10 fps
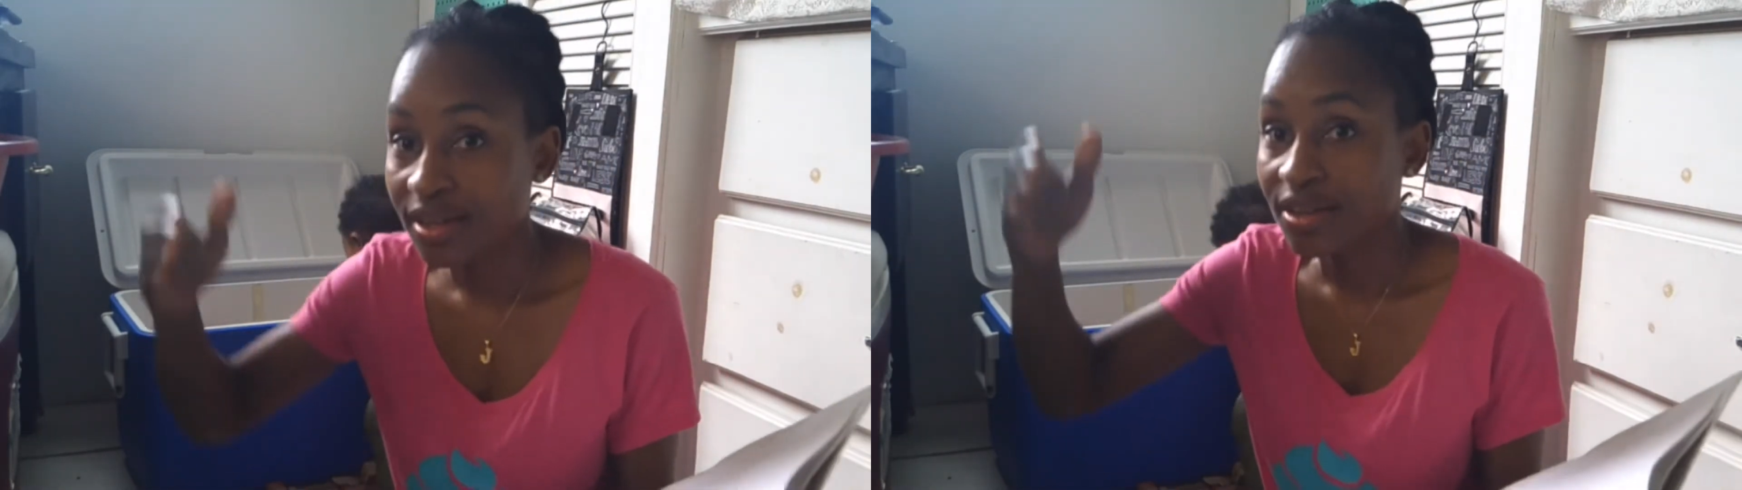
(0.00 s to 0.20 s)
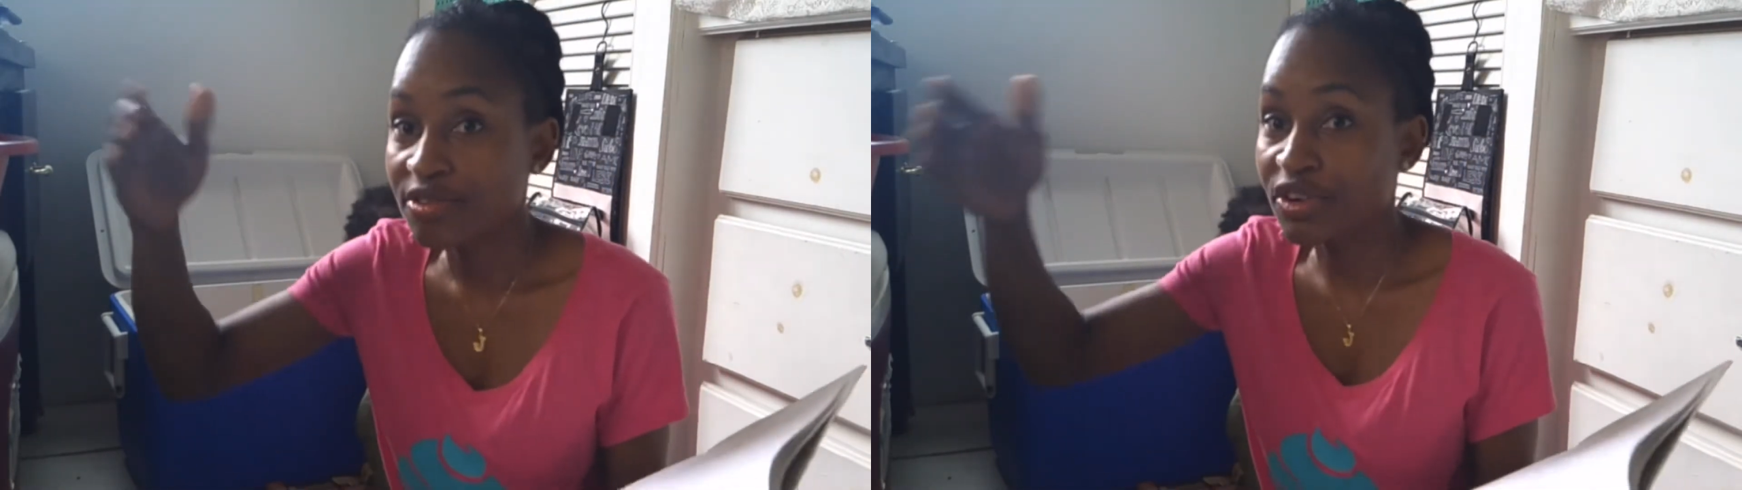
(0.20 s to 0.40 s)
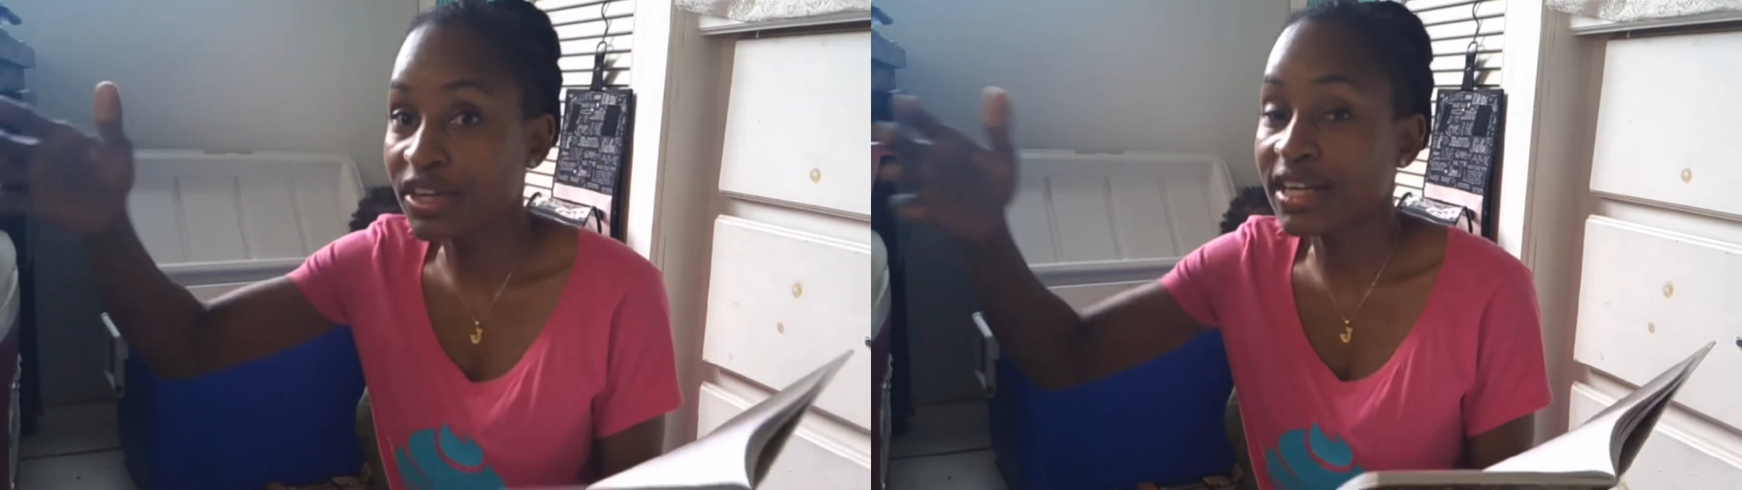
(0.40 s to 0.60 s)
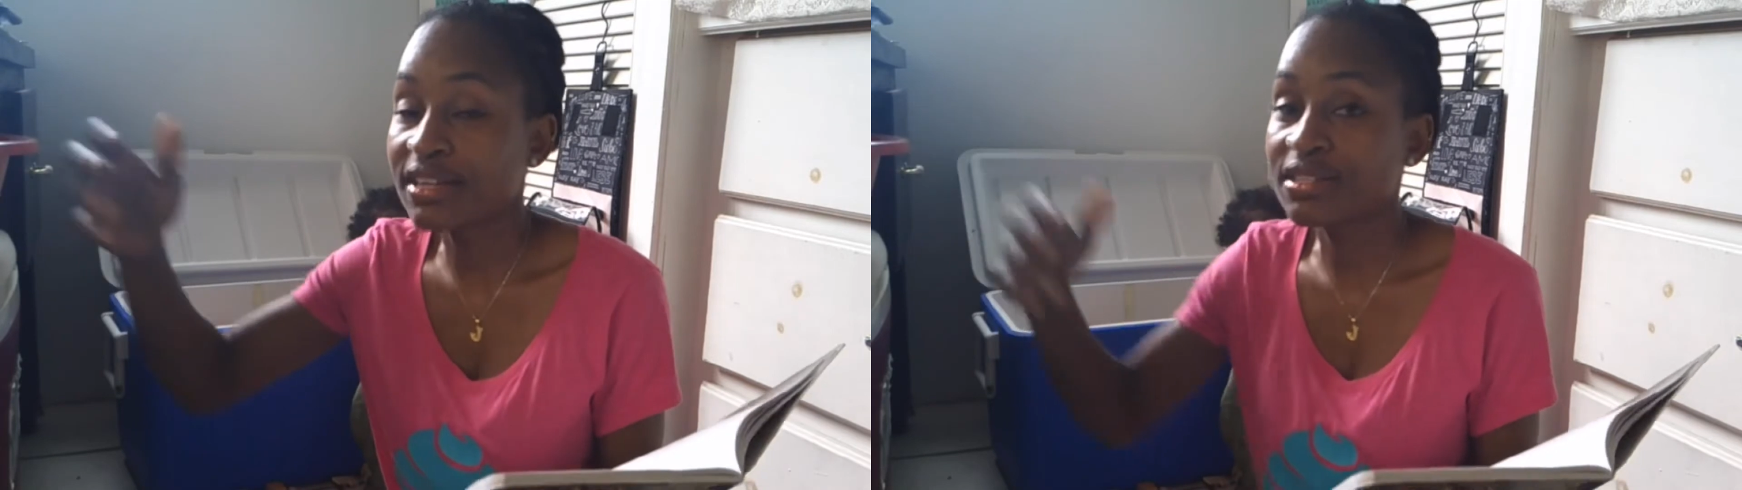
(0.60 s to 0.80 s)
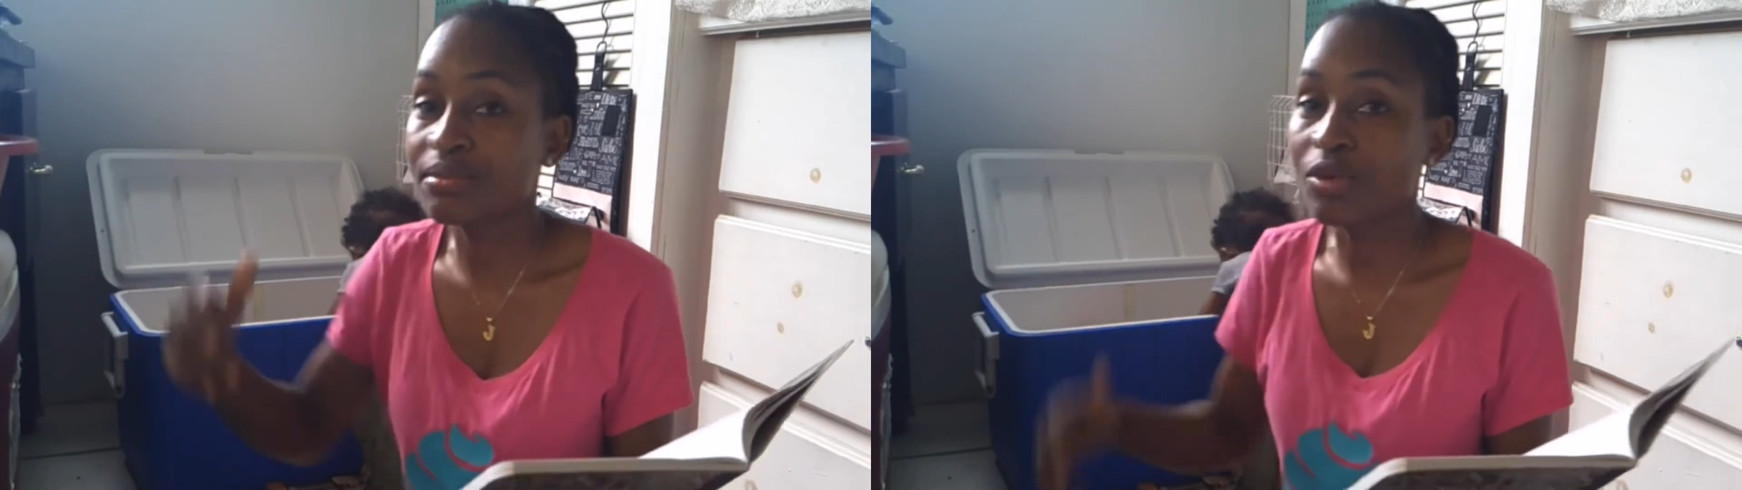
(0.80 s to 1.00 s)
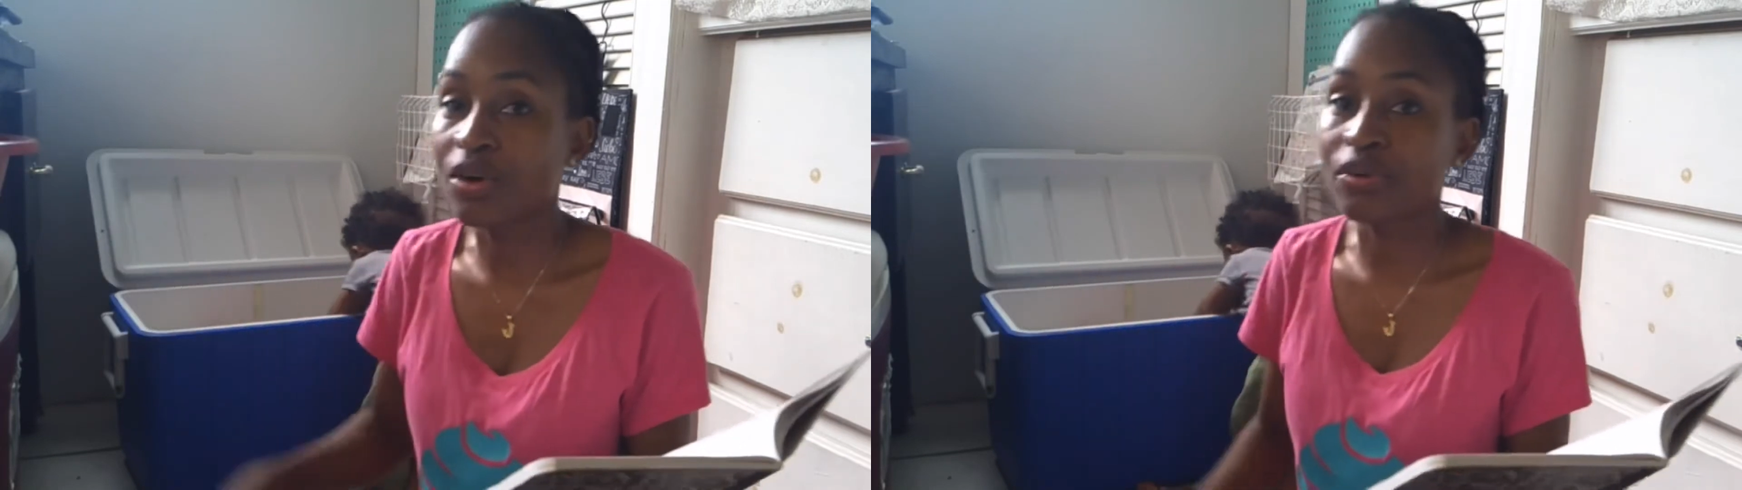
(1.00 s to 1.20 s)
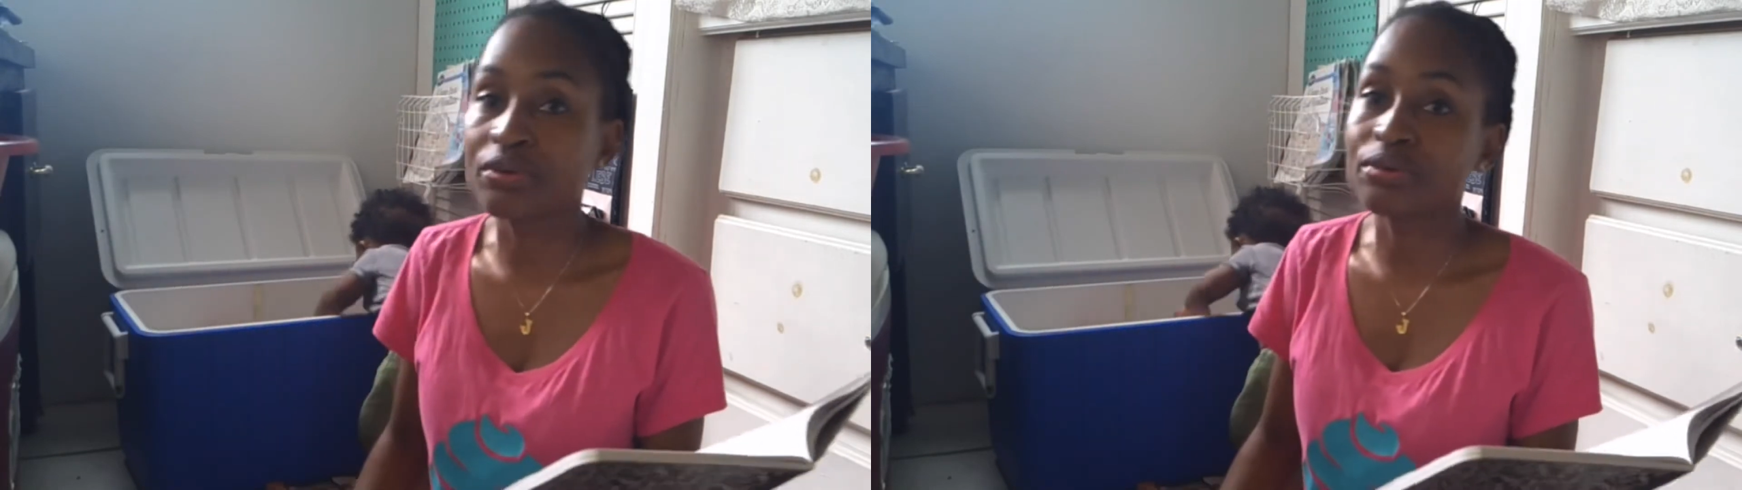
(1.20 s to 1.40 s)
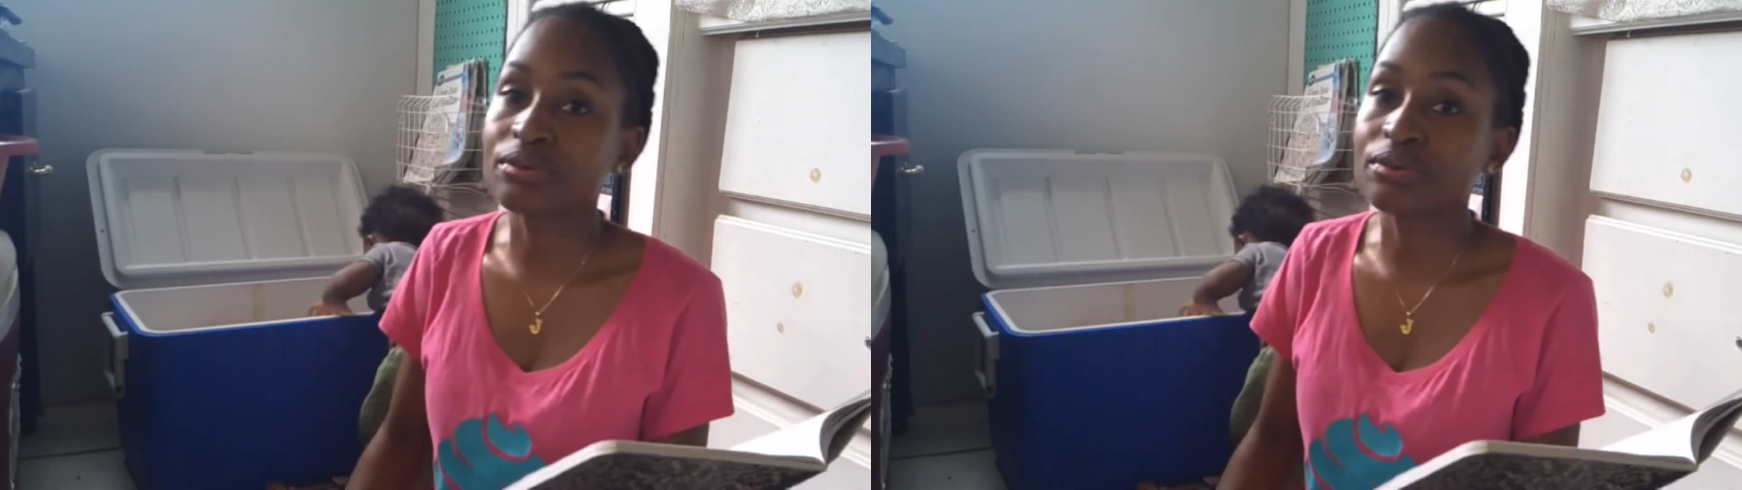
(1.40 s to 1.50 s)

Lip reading: for a cake tomorrow.